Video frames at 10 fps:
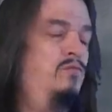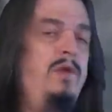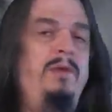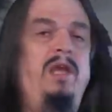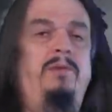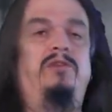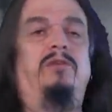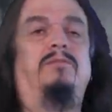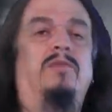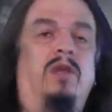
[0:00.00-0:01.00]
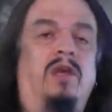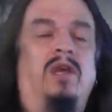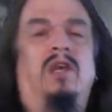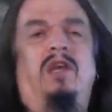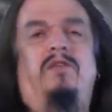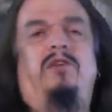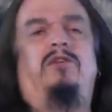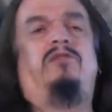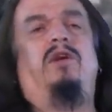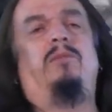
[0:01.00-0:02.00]
I'd be happy to. If you
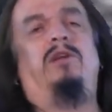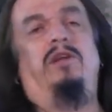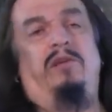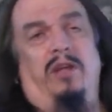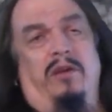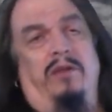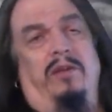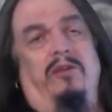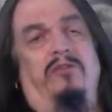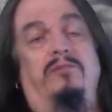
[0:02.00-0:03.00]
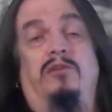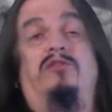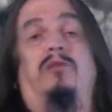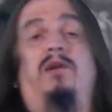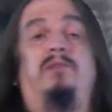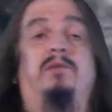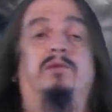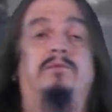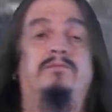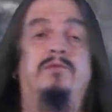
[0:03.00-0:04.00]
describe what a eukaryote is, you describe
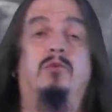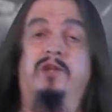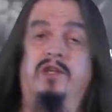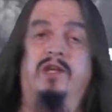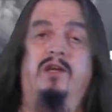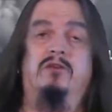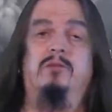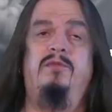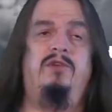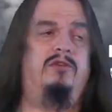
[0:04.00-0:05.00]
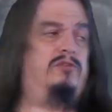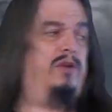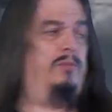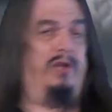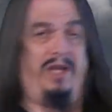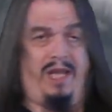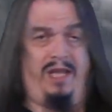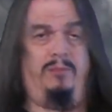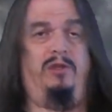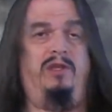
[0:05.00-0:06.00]
people. Within that group, if you describe what an
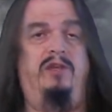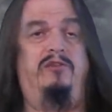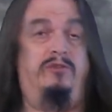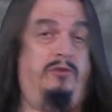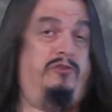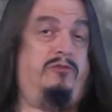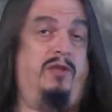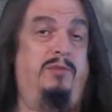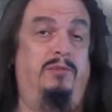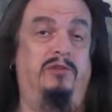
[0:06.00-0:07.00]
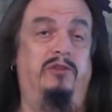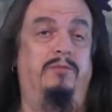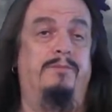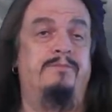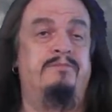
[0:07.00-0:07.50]
animal is, you describe people too.